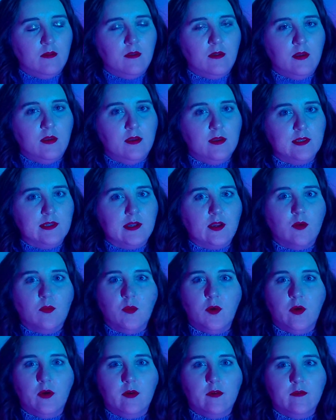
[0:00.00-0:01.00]
things
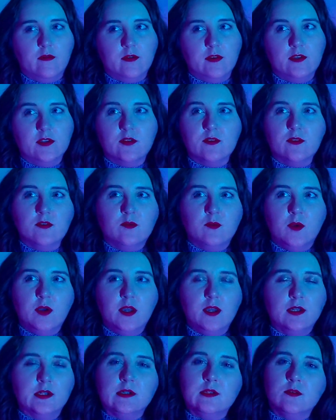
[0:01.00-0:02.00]
come off a certain
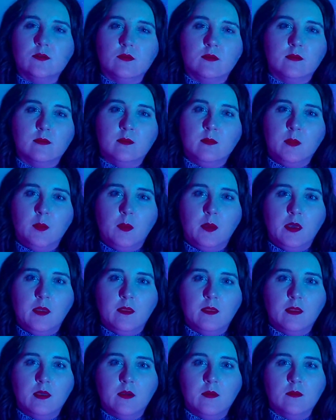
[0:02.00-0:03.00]
way and I don't
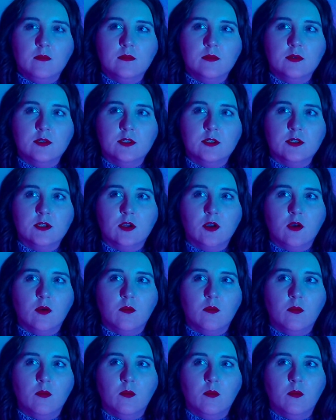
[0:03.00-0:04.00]
mean them to
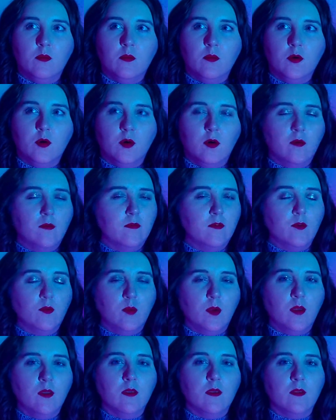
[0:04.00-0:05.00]
come off the
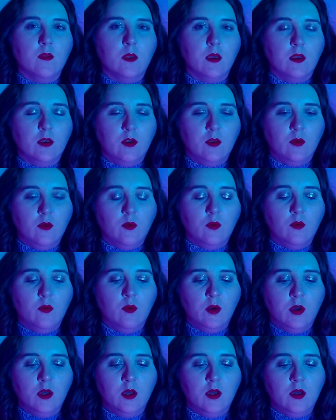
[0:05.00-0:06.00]
way that they do.
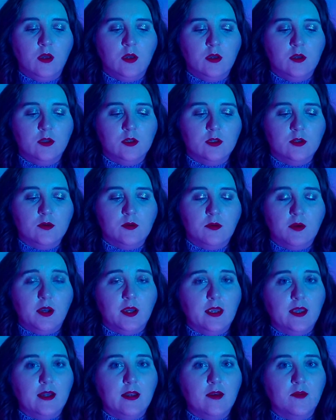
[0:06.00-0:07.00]
So I
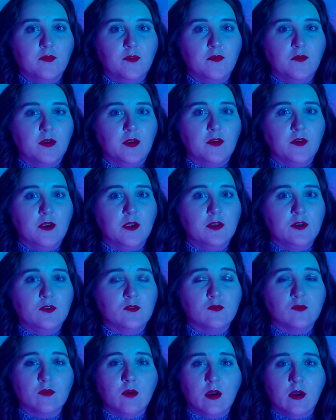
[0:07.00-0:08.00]
can have a very
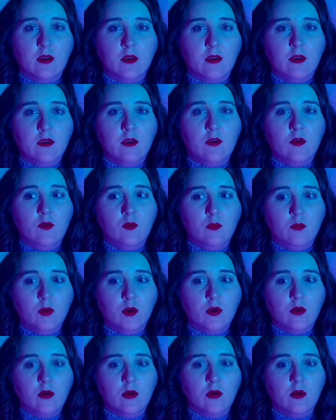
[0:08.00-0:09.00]
dry
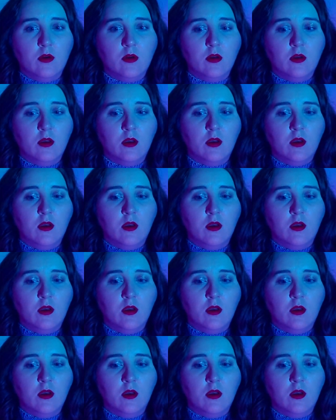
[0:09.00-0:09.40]
humor,